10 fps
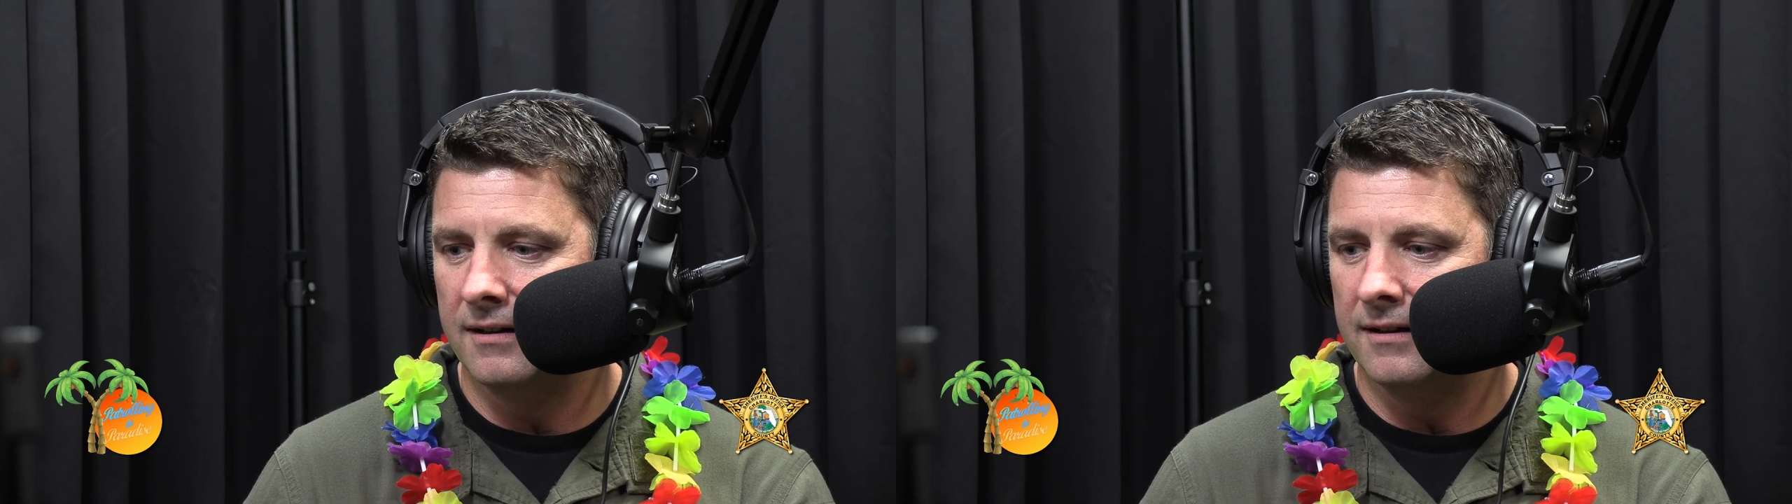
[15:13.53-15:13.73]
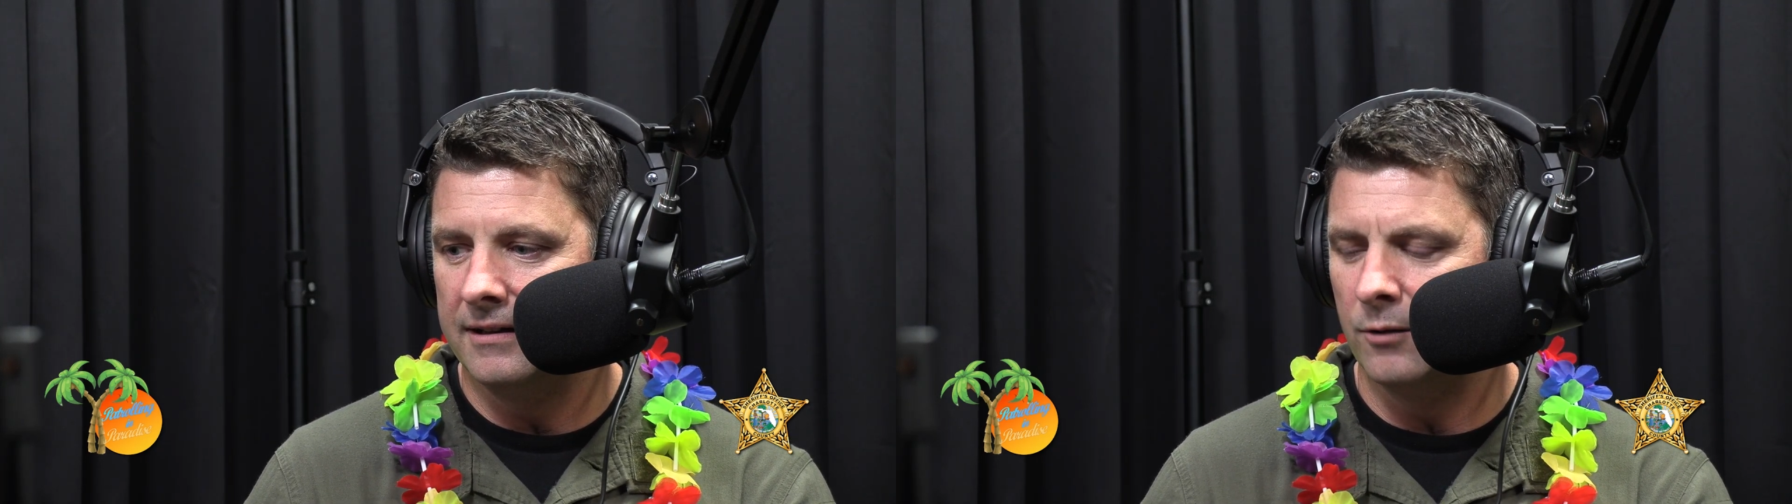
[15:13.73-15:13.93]

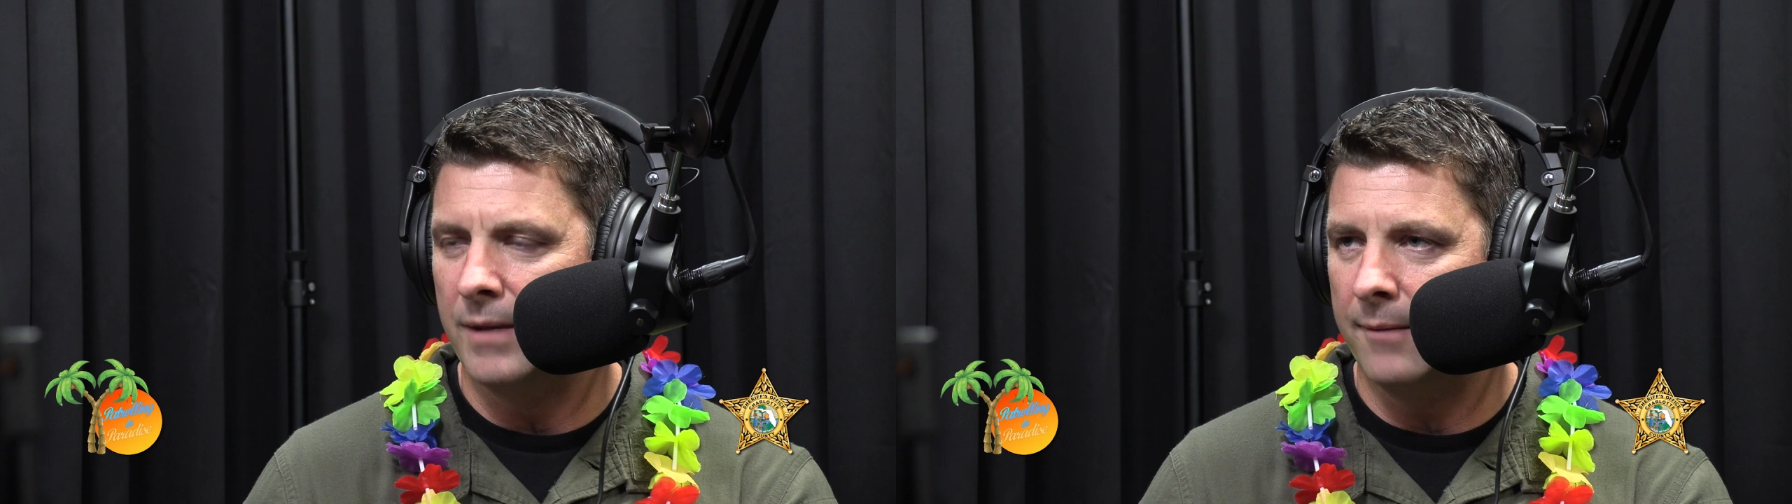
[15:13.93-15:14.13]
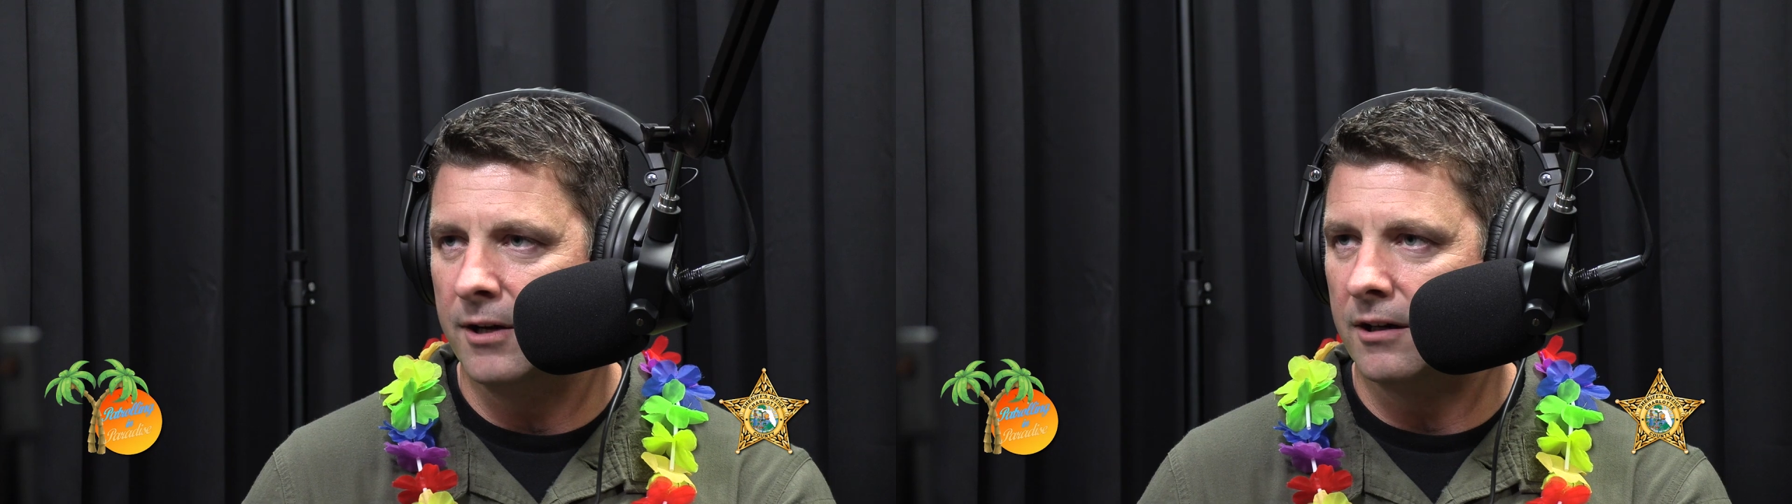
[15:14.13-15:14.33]
near
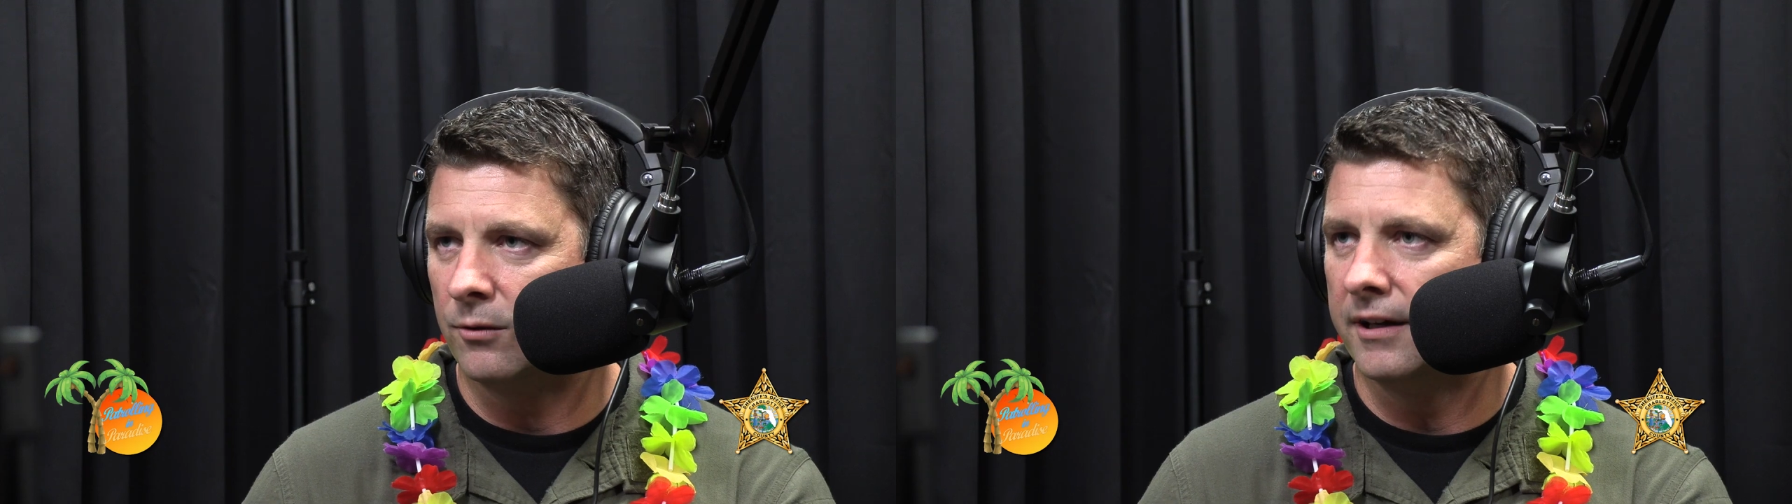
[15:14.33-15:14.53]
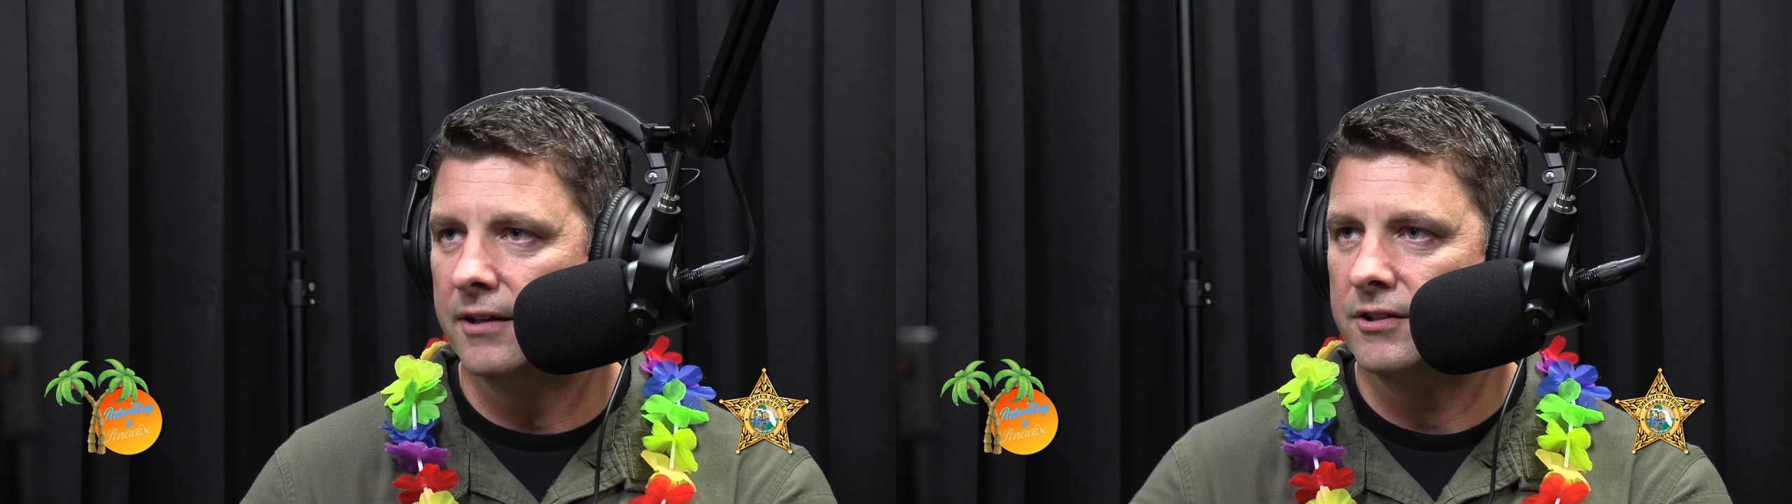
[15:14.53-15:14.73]
Babcock
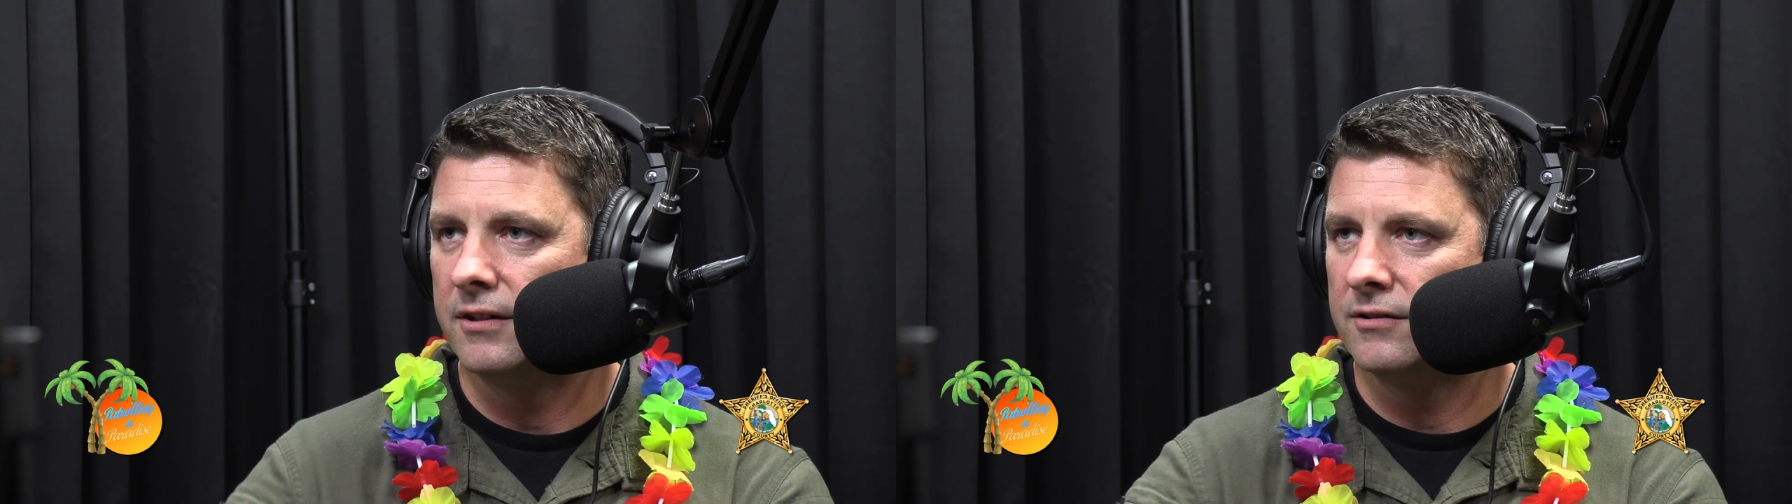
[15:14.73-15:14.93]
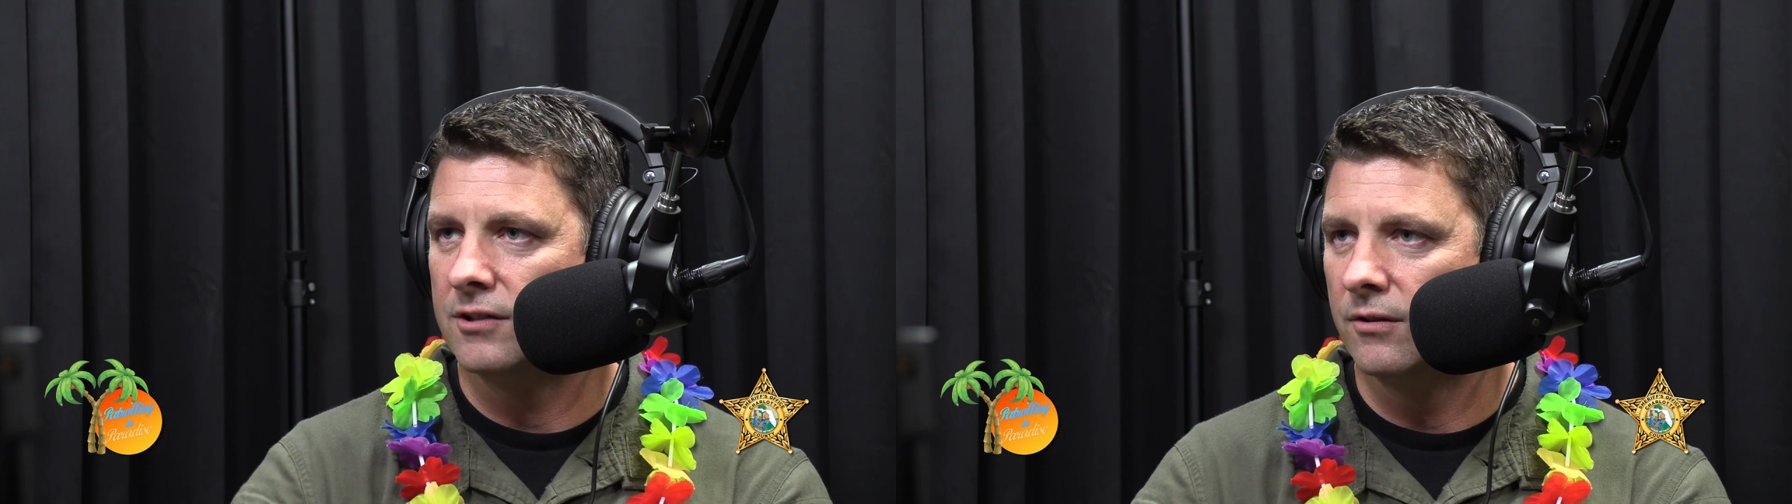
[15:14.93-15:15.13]
Ranch.
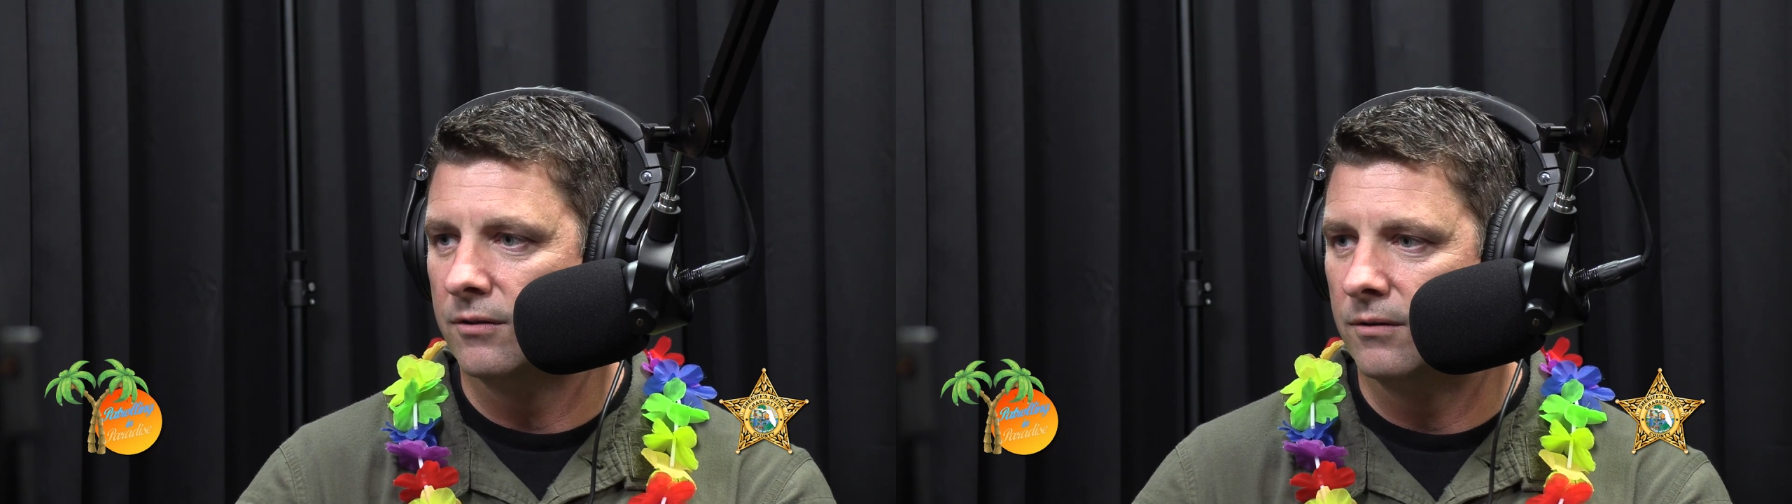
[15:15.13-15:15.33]
So